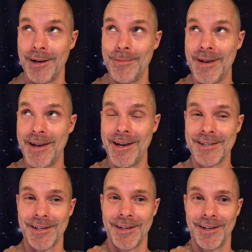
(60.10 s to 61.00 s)

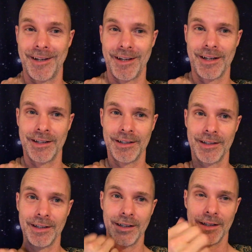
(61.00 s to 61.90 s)
amazing.
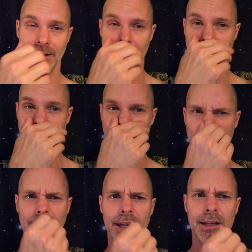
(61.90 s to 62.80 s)
I
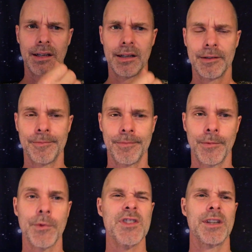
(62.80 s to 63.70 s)
think.
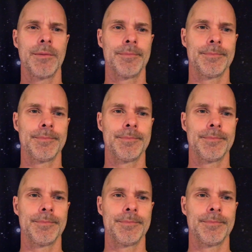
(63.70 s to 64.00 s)
We'll see.